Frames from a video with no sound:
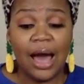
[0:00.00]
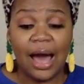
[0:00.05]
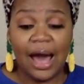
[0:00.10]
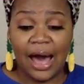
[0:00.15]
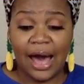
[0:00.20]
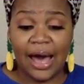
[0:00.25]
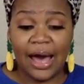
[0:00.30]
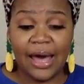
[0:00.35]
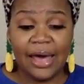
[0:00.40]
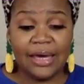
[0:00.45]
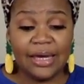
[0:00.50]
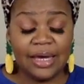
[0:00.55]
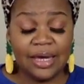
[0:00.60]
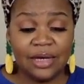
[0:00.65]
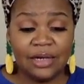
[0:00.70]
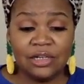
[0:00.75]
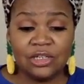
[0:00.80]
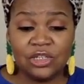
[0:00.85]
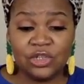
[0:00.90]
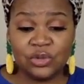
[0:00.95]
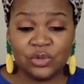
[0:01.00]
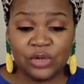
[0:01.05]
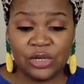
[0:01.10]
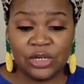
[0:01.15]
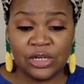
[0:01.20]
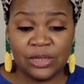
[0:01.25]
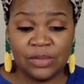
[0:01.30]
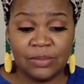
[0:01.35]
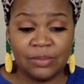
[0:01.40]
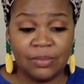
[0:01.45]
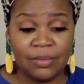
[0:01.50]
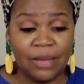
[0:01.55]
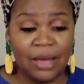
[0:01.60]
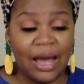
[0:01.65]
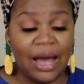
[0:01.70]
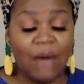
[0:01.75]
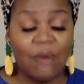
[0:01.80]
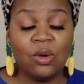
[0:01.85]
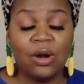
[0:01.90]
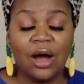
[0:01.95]
i had a dream
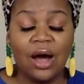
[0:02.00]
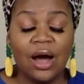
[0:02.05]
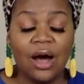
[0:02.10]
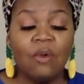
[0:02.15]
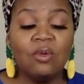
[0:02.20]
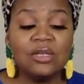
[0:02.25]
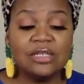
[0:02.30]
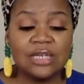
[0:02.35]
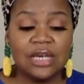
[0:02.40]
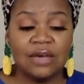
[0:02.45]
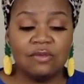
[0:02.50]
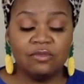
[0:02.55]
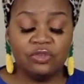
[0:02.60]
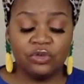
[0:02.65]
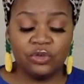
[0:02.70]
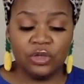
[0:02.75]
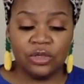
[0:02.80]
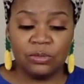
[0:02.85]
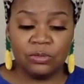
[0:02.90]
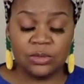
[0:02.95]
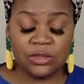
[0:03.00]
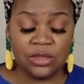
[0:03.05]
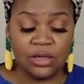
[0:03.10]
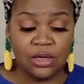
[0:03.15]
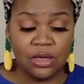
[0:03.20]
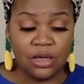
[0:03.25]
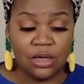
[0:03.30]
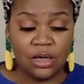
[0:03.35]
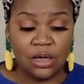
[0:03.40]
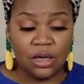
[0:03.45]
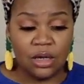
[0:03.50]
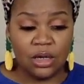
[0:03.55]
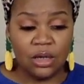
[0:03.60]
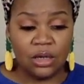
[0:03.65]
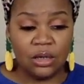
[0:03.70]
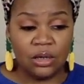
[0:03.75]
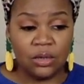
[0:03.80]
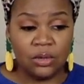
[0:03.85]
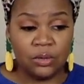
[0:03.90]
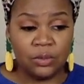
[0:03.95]
i would always have dreams
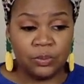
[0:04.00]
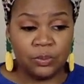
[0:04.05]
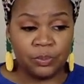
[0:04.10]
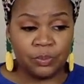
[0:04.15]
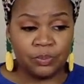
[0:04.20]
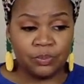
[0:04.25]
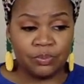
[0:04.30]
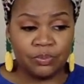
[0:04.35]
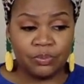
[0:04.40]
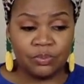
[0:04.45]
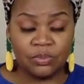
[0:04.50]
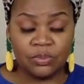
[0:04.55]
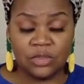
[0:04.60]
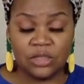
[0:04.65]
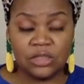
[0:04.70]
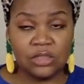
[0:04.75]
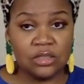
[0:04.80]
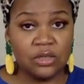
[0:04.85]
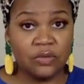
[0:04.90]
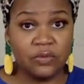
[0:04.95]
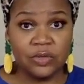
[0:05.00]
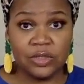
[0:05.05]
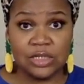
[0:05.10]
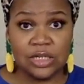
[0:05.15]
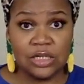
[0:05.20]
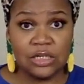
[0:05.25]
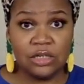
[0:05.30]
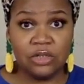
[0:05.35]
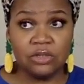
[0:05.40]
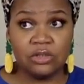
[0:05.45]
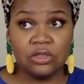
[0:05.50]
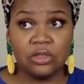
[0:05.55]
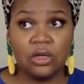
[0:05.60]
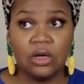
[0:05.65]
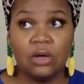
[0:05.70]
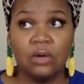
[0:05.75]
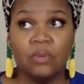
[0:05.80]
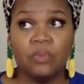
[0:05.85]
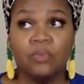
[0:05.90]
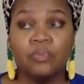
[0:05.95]
um this is over 10 years
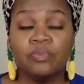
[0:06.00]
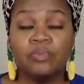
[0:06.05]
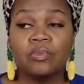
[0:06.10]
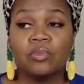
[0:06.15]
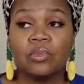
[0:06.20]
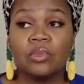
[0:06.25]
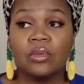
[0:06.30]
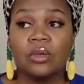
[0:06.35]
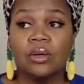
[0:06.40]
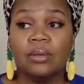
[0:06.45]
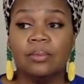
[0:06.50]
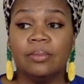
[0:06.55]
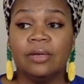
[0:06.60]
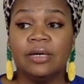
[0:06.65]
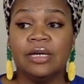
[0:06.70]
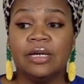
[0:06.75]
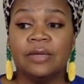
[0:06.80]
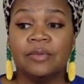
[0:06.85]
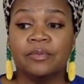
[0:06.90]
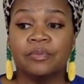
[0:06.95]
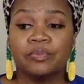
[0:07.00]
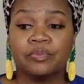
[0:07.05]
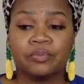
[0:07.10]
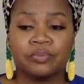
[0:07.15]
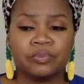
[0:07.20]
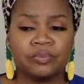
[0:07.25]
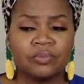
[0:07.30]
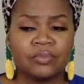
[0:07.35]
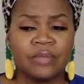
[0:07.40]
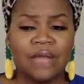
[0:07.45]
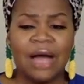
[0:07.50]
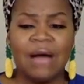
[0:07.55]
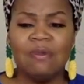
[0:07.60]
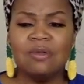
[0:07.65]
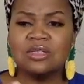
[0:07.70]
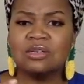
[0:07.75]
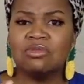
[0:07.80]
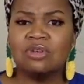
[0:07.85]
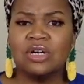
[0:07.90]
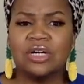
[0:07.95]
ago but i
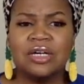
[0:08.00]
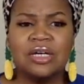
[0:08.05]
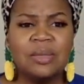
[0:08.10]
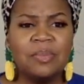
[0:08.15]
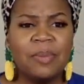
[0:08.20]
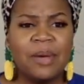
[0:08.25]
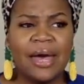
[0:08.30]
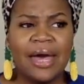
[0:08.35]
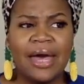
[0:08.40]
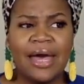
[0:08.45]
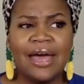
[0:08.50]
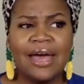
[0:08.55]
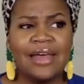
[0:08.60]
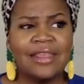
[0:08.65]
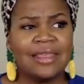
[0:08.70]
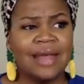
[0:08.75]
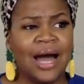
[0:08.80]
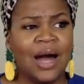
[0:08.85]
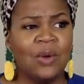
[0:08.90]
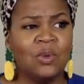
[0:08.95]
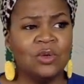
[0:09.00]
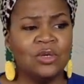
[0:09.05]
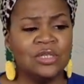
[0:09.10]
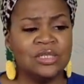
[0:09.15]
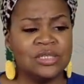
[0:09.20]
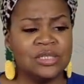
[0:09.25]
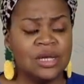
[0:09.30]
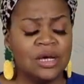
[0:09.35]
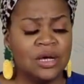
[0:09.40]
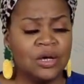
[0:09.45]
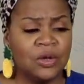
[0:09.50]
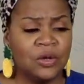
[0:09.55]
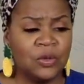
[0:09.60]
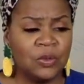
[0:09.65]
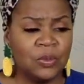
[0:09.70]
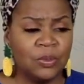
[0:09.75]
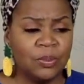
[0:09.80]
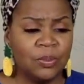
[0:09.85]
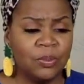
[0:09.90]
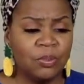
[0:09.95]
was on a good path i was um
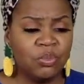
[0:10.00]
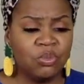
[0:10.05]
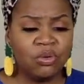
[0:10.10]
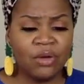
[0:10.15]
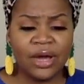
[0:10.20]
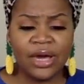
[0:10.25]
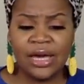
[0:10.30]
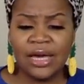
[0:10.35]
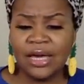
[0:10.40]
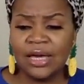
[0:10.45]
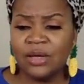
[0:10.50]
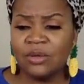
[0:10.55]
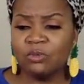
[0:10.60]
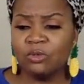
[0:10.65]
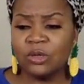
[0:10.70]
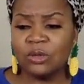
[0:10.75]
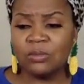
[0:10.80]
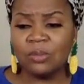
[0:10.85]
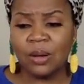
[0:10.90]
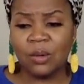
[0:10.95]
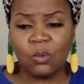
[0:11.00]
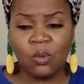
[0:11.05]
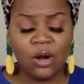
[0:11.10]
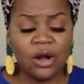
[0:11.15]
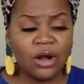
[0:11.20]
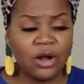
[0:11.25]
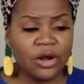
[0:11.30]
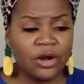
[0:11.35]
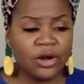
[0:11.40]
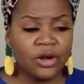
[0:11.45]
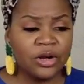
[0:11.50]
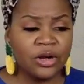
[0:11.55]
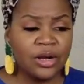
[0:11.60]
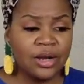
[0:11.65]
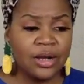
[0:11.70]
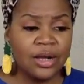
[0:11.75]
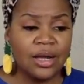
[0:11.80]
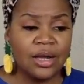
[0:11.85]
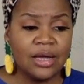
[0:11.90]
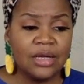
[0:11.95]
praying reading my word
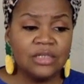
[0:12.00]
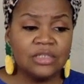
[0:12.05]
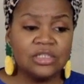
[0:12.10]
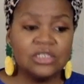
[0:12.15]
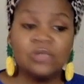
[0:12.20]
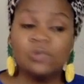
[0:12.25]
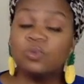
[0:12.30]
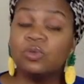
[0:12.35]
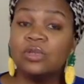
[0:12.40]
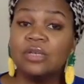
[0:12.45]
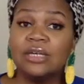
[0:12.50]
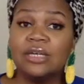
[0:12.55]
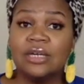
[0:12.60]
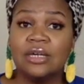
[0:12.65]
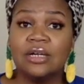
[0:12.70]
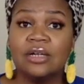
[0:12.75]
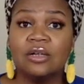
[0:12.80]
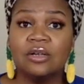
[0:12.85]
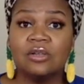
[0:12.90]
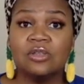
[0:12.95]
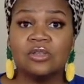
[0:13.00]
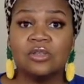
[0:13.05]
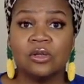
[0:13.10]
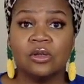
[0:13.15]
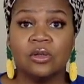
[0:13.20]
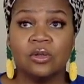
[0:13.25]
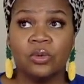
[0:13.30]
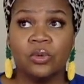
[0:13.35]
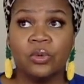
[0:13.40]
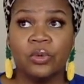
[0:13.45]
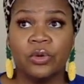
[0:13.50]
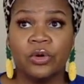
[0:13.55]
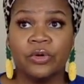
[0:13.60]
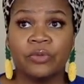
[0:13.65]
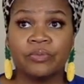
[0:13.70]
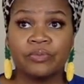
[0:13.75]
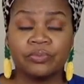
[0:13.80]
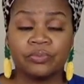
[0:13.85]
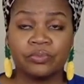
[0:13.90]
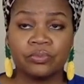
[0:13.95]
just really getting close to the lord
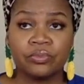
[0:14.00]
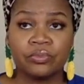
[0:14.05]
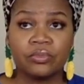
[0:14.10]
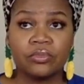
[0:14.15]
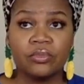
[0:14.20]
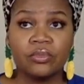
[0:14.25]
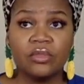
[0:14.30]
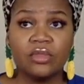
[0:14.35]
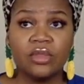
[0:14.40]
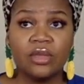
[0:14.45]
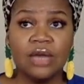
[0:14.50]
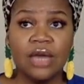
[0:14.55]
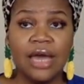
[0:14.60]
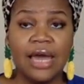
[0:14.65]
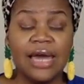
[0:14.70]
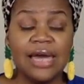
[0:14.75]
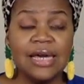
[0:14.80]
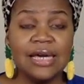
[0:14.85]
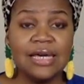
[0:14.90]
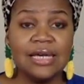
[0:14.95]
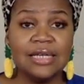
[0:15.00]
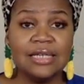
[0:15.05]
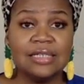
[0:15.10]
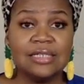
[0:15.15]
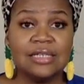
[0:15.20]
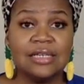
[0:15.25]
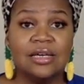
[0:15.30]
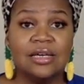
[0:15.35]
and